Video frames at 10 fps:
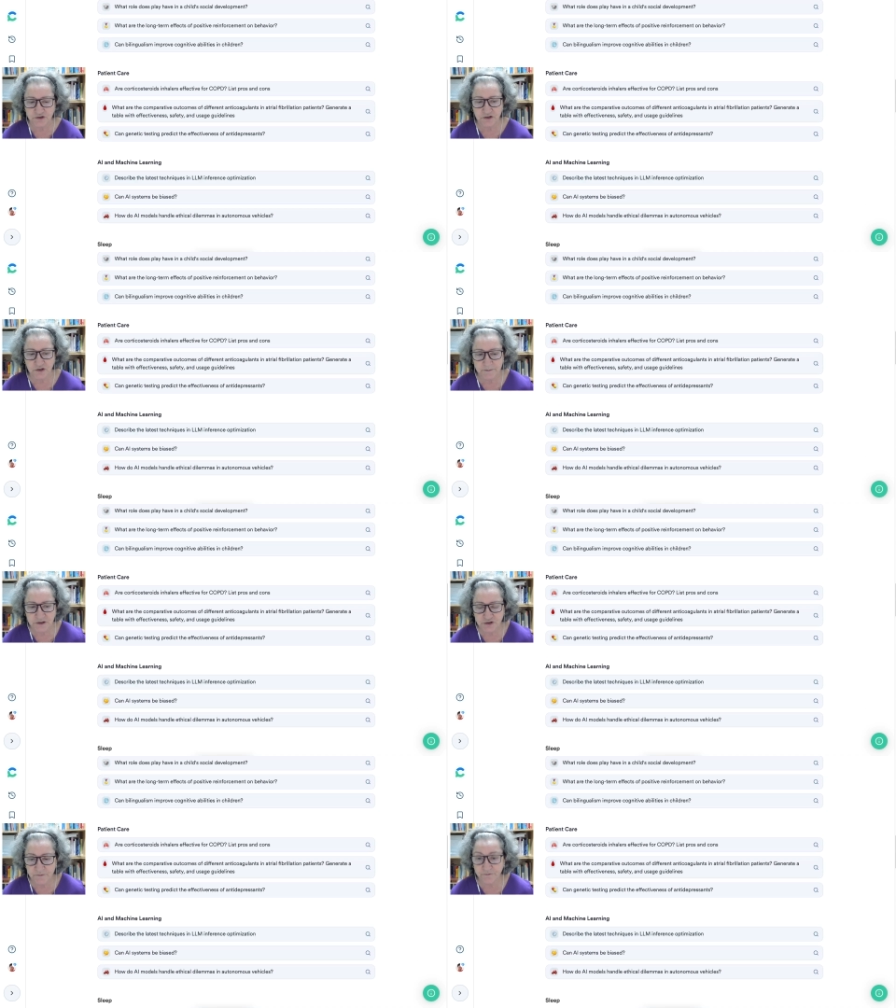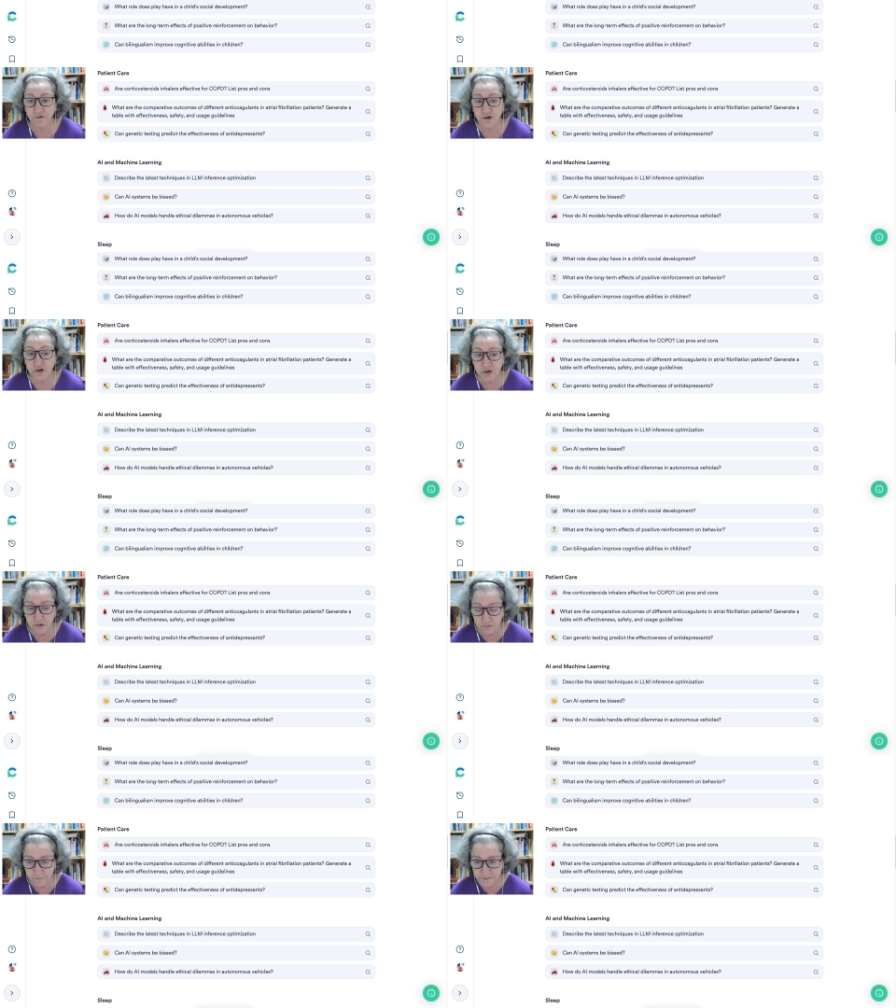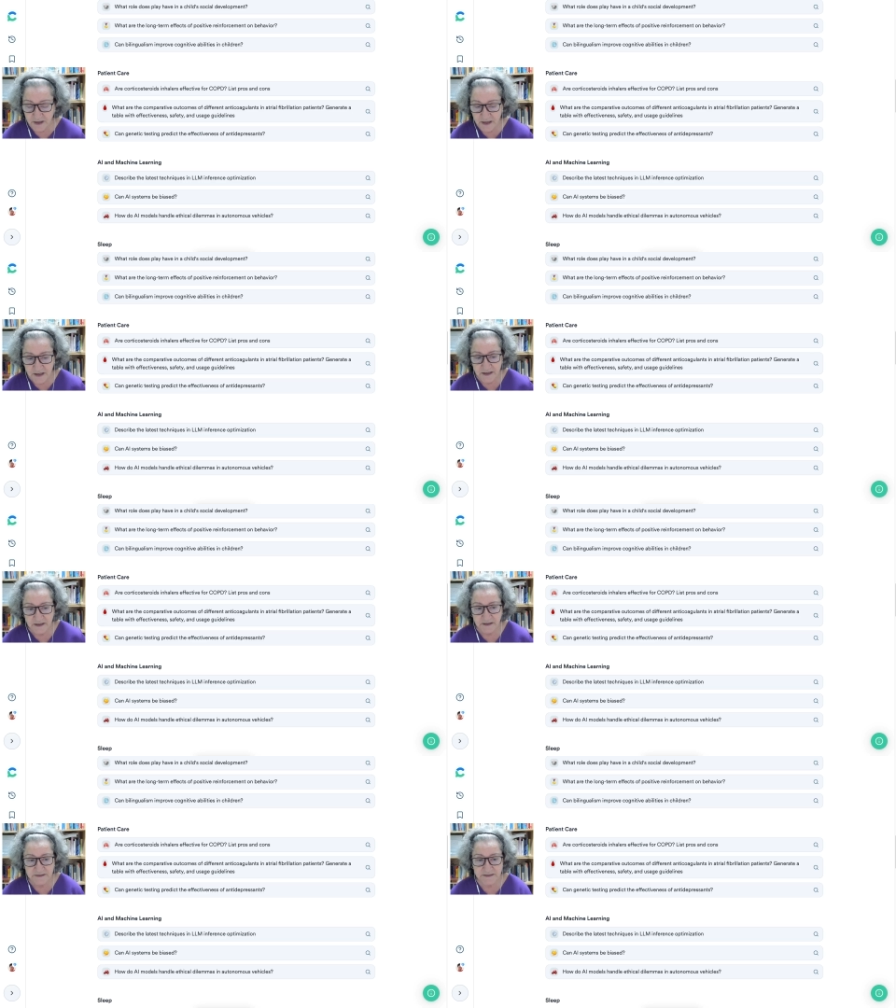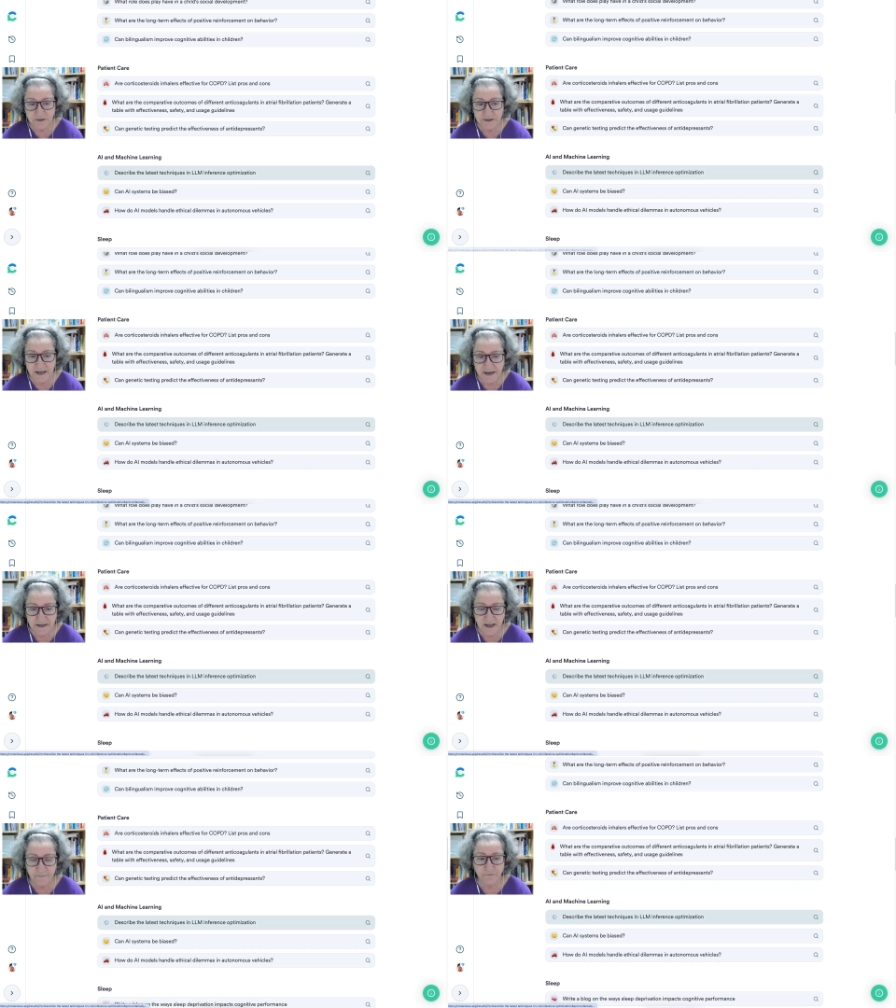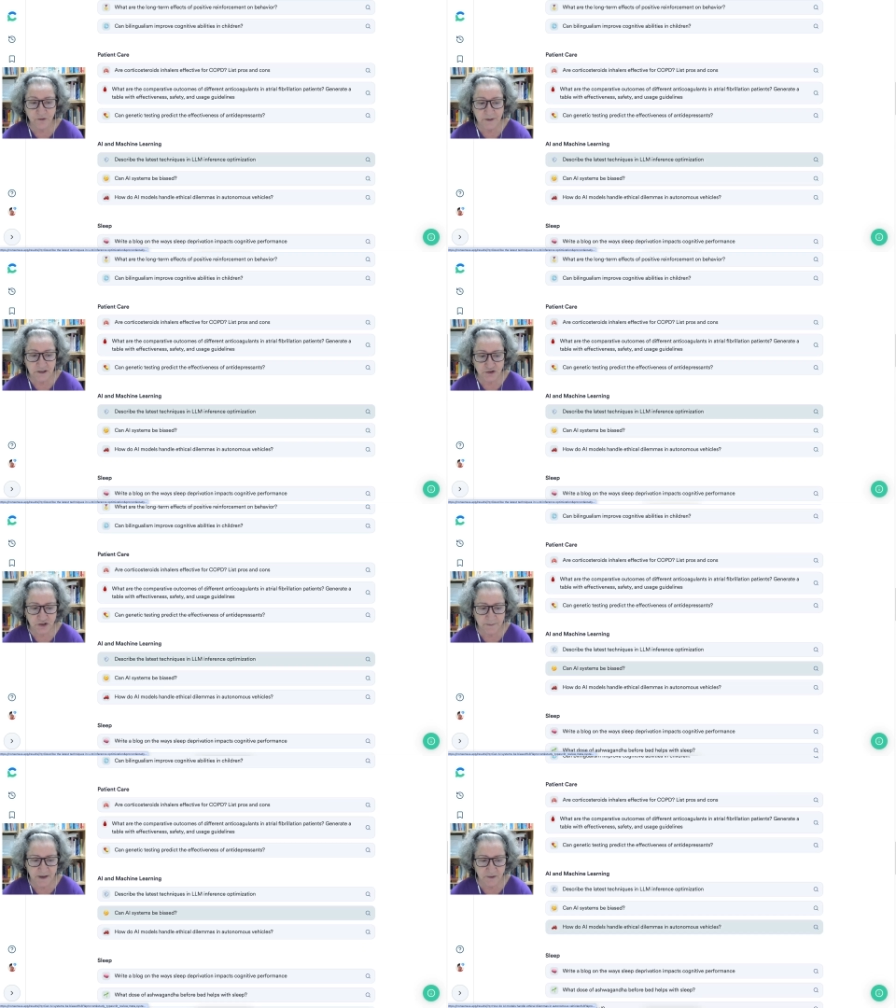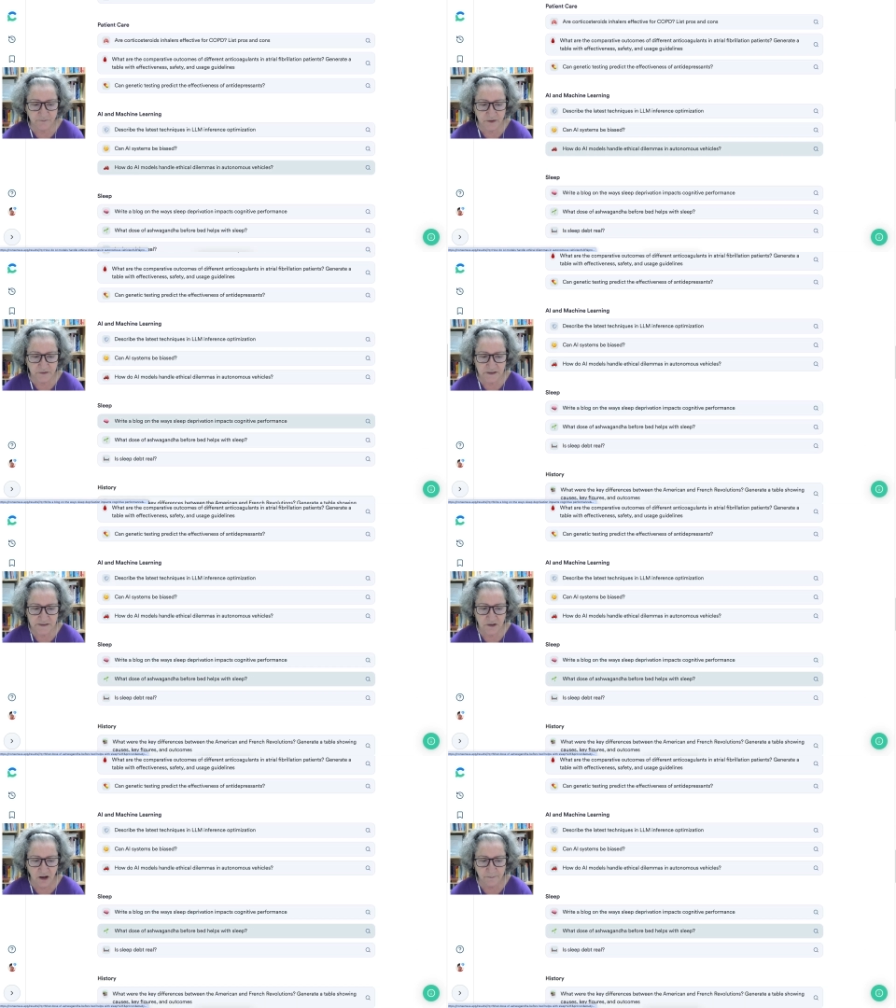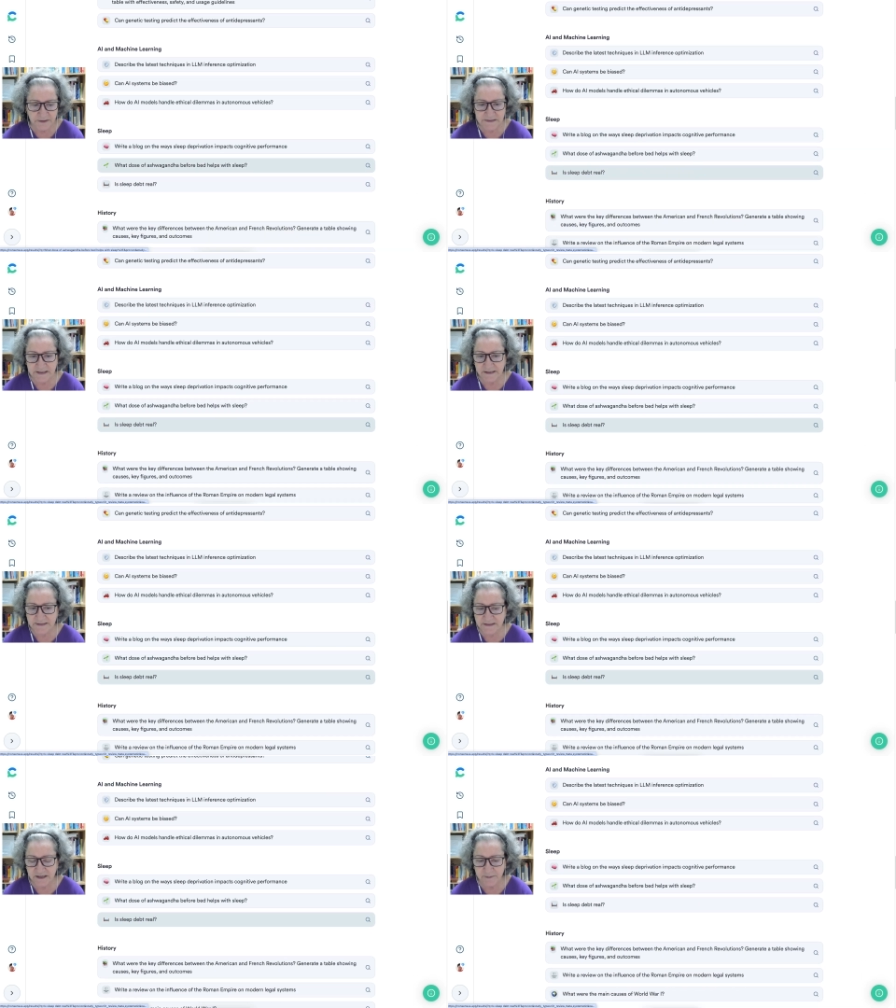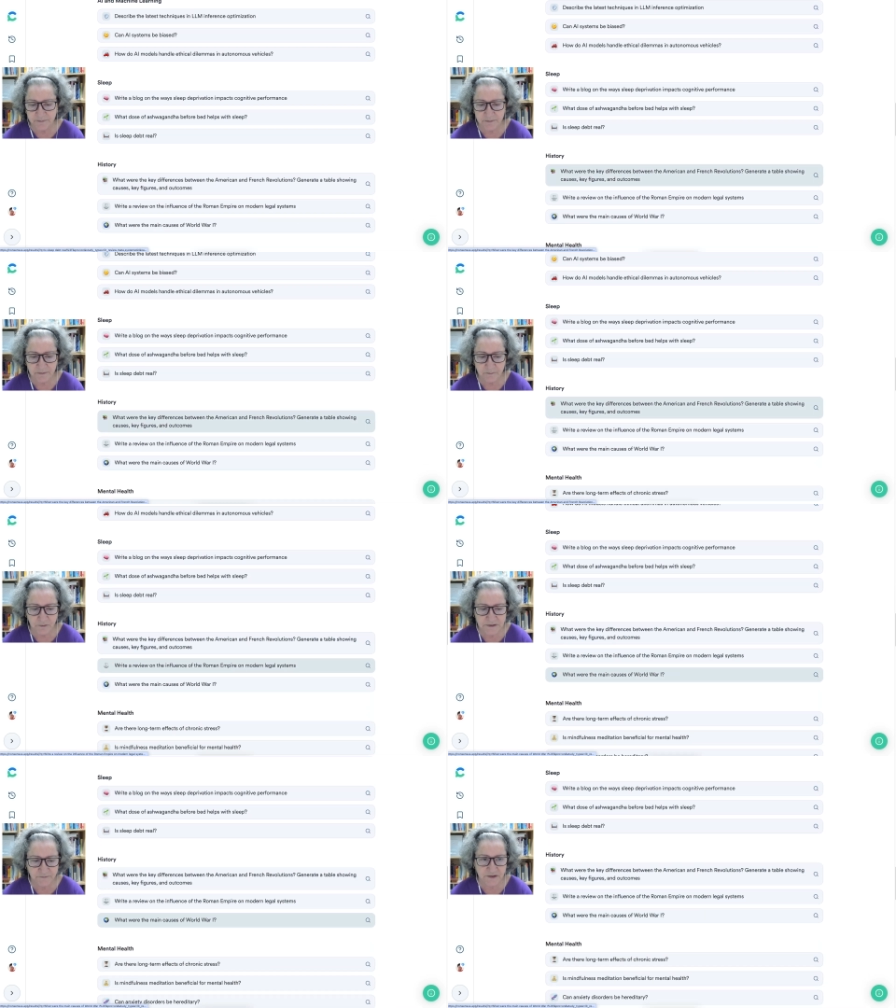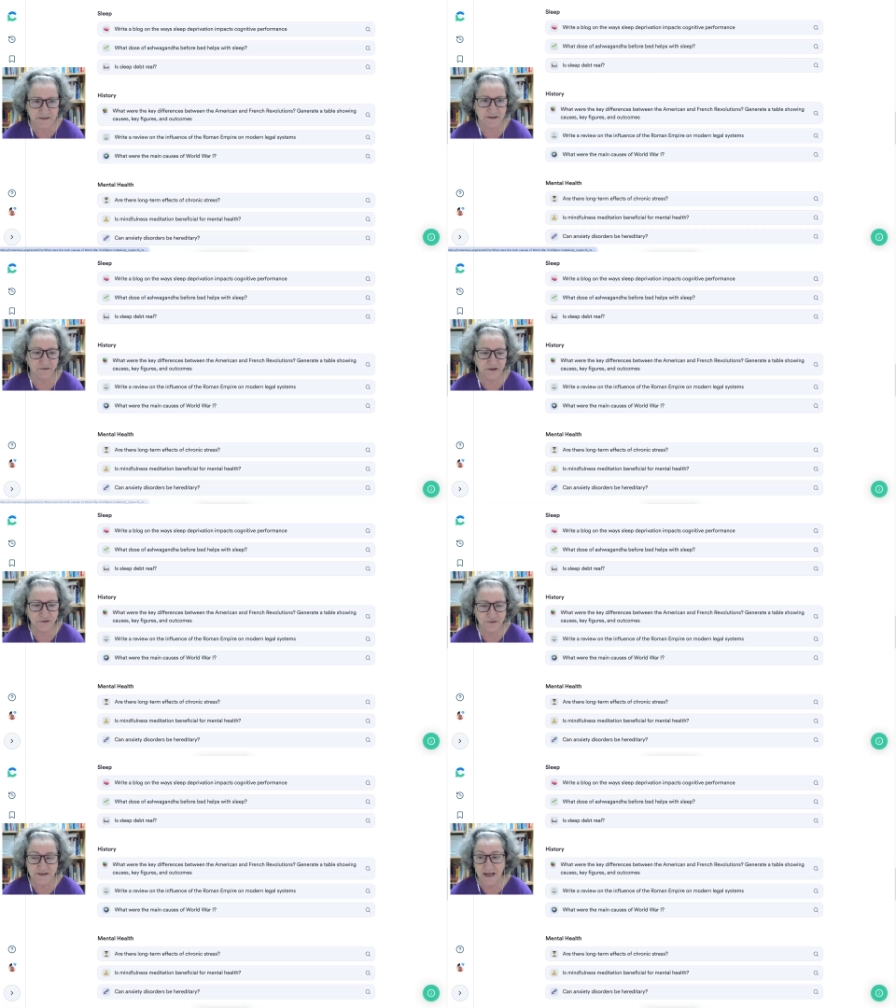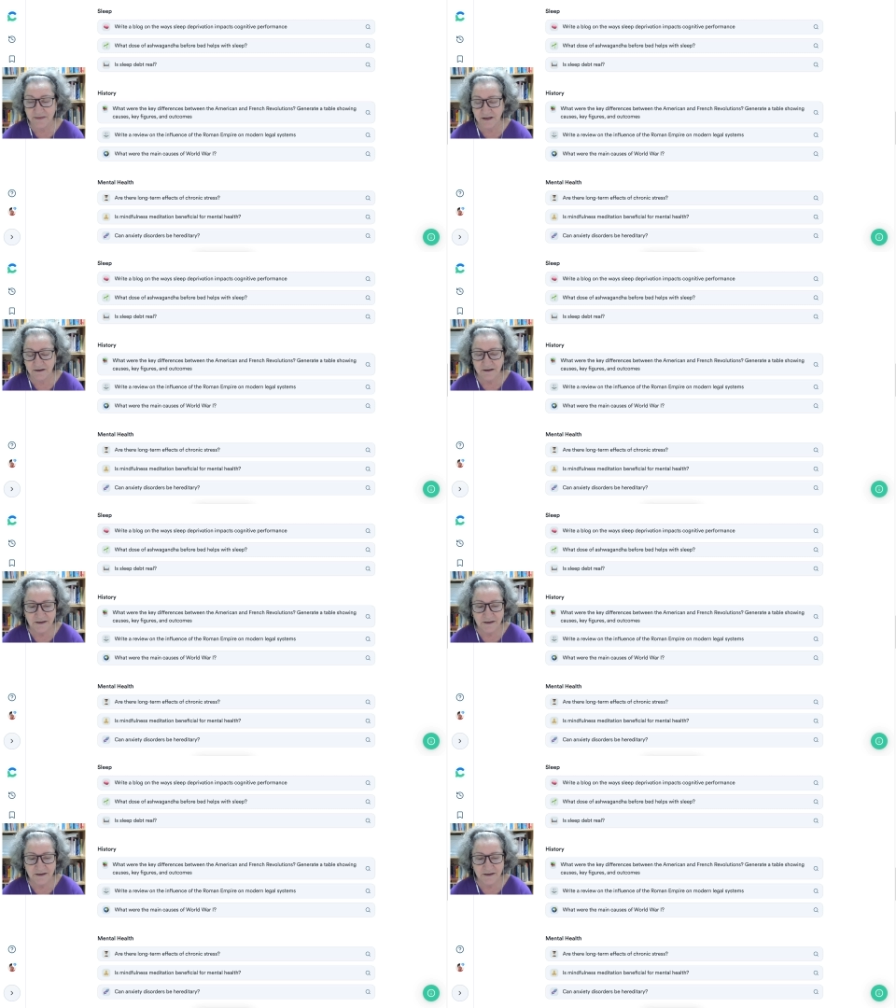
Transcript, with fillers: It could be for you to gain information about various topics like sleep. Most of us are interested, I think.